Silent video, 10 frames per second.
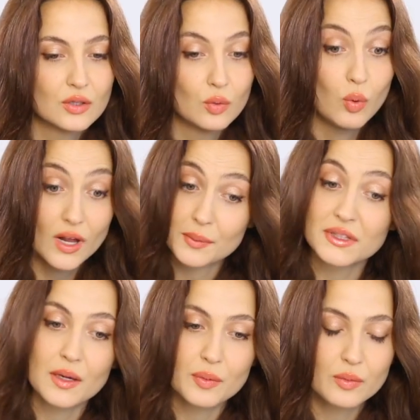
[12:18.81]
what I'm
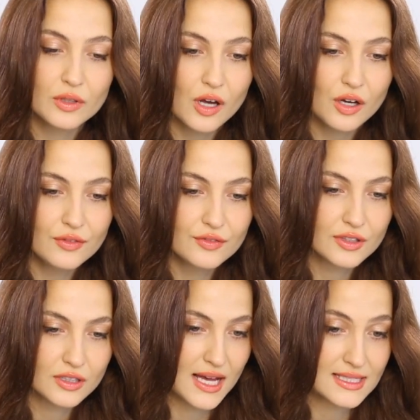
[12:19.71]
capable of
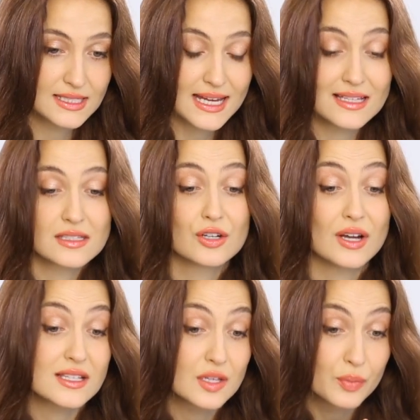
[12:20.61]
as a dancer, as a